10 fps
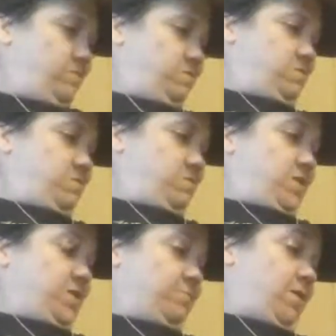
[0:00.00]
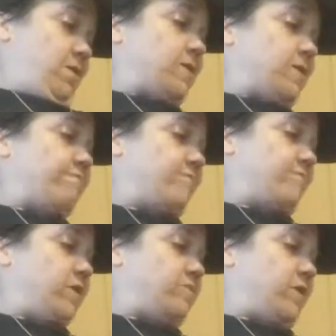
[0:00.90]
I, I like half of the
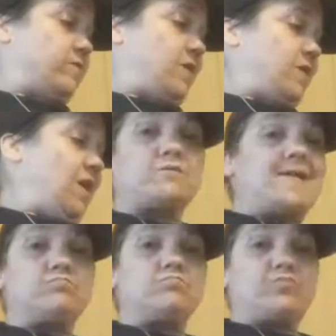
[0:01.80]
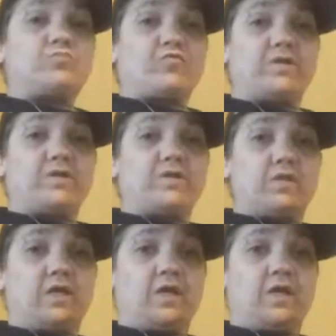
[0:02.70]
box. I like three things.